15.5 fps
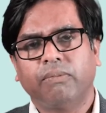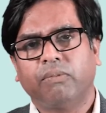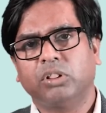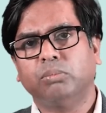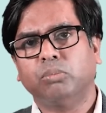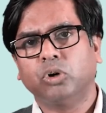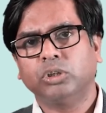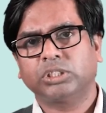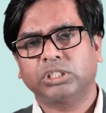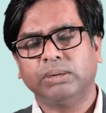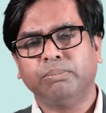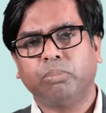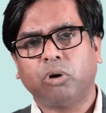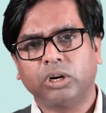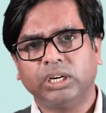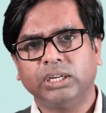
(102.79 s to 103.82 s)
Well, the most
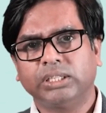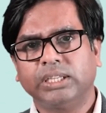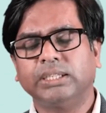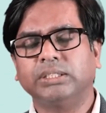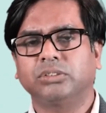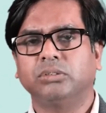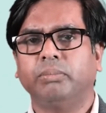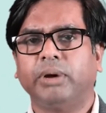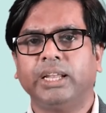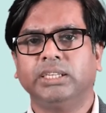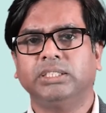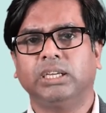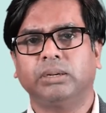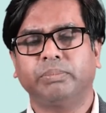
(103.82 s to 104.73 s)
important things to manage